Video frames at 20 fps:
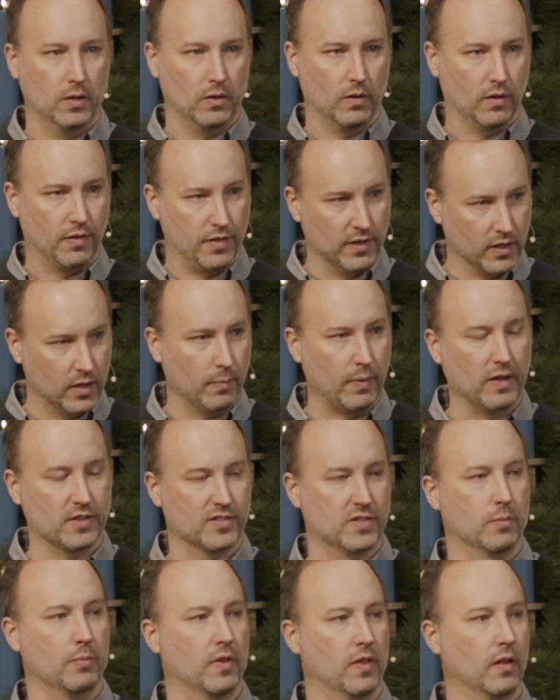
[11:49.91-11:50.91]
Think about
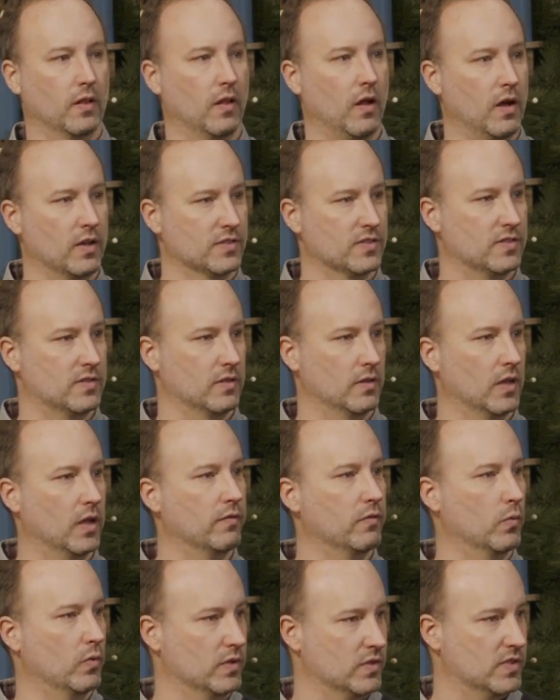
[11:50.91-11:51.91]
some of the lost
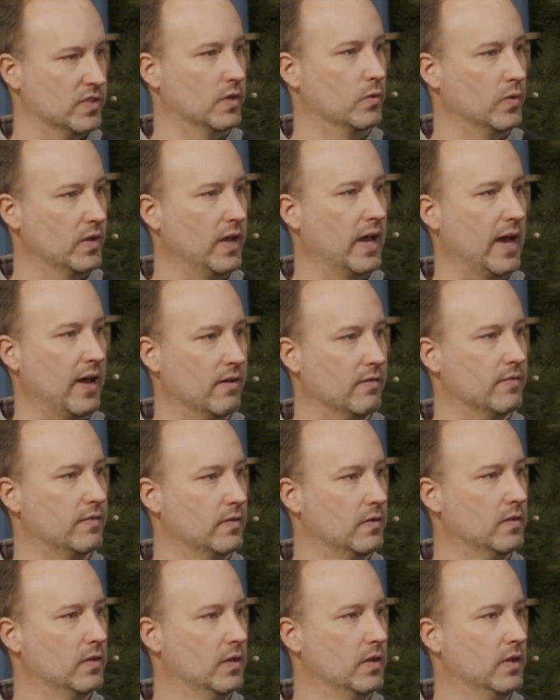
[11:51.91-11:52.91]
loved ones that we have
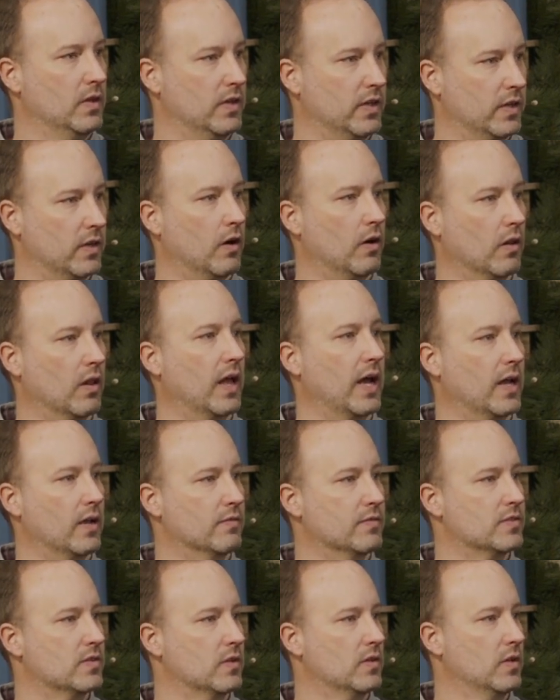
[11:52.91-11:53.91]
in our
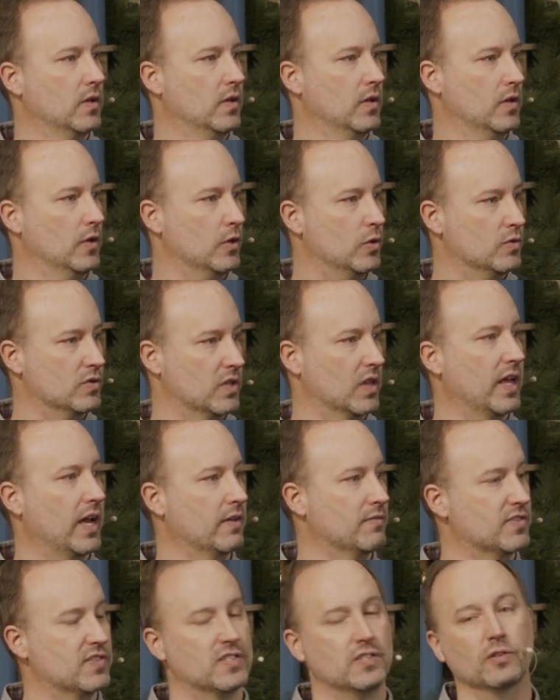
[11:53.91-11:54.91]
lives whose
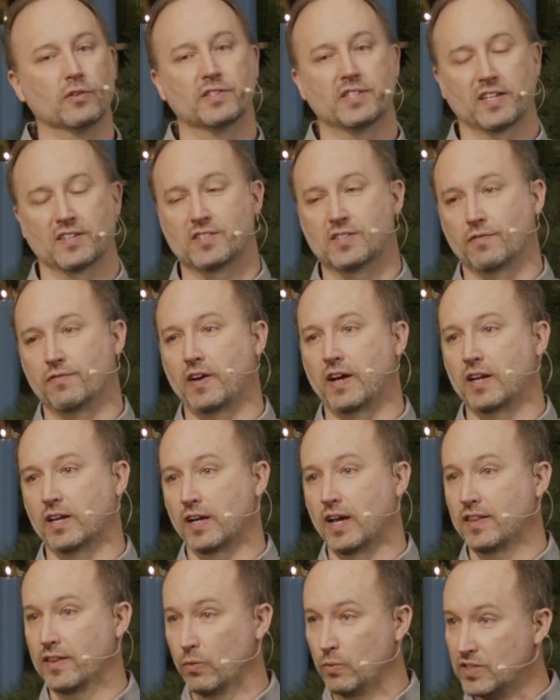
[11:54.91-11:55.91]
lives still testify to
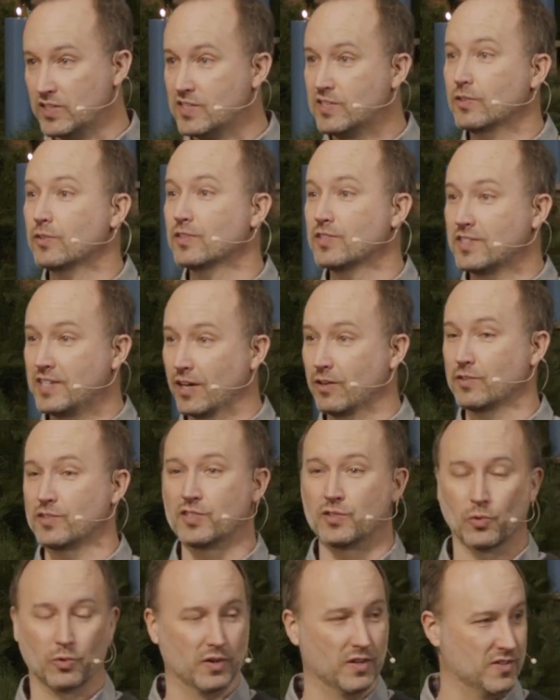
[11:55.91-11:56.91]
God, that we still tell
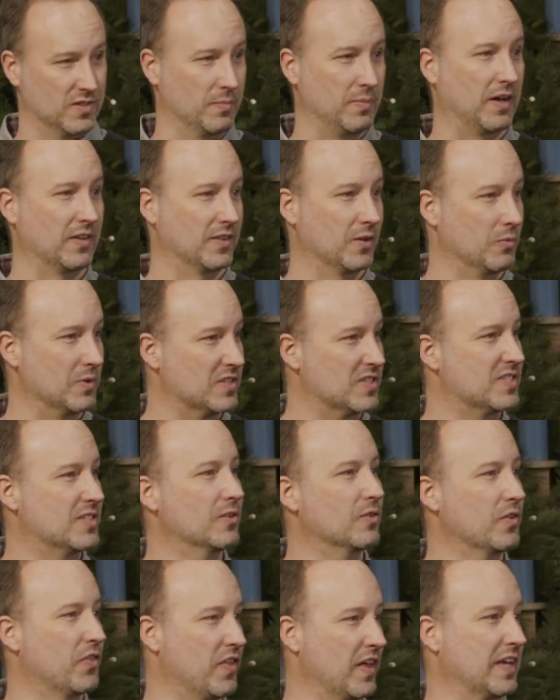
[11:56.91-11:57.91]
stories about, that we
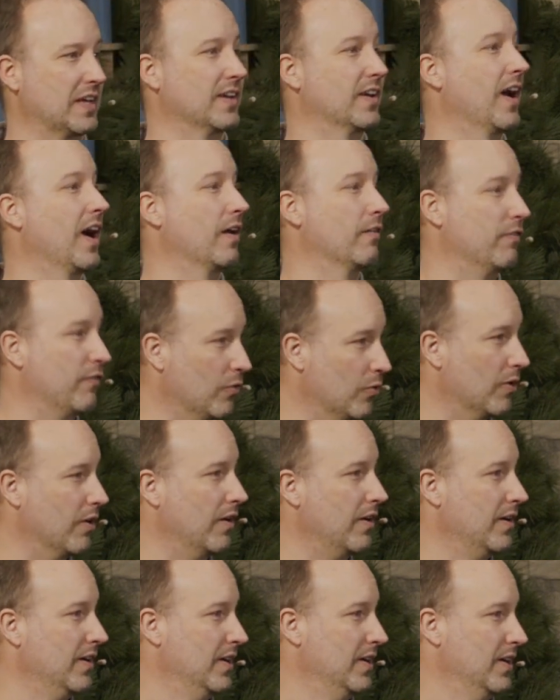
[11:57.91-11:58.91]
still thank God for,
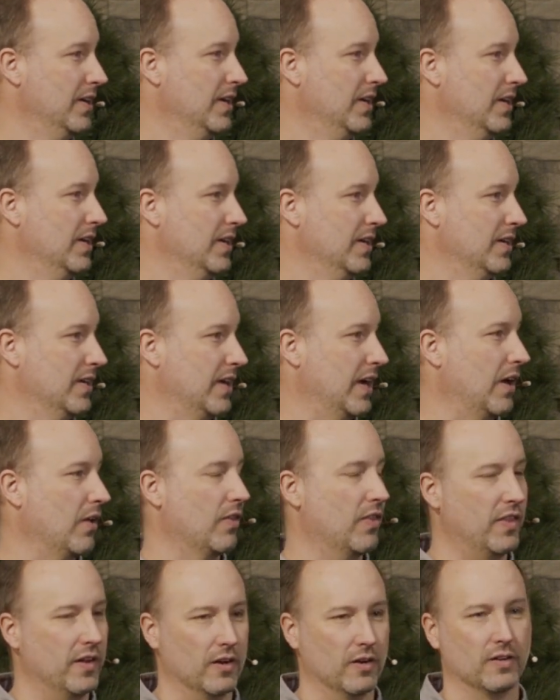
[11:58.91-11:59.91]
how
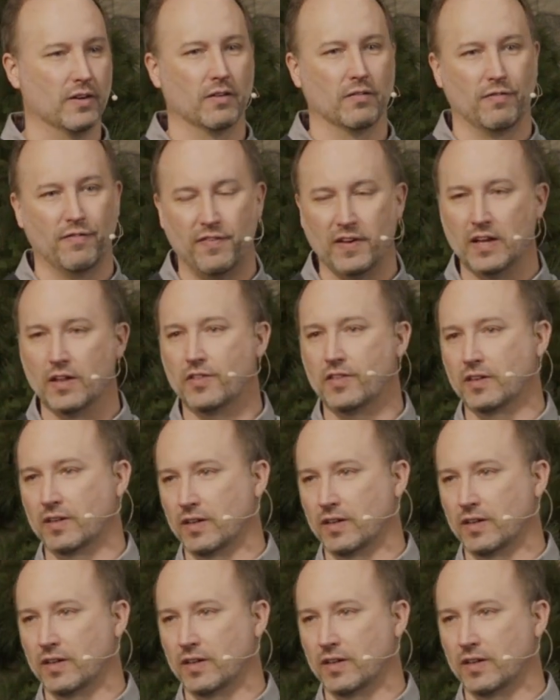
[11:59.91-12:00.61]
their faith in